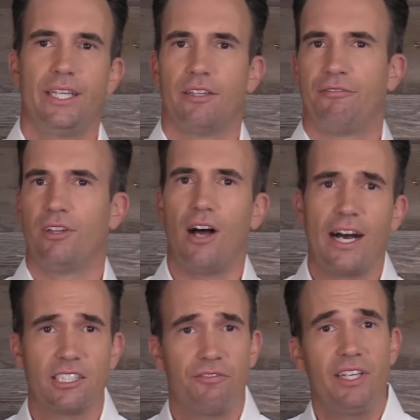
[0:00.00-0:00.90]
and the
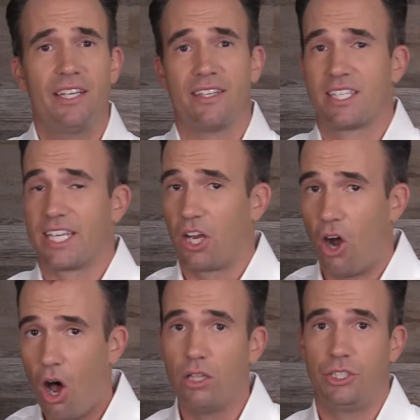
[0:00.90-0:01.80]
philosophy and the
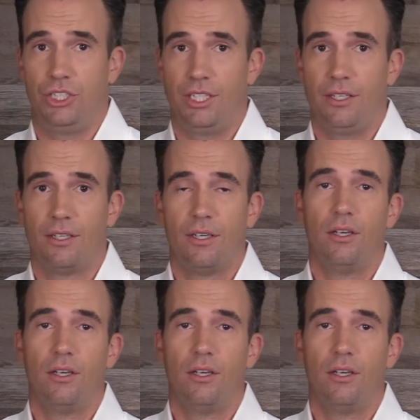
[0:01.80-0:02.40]
psychology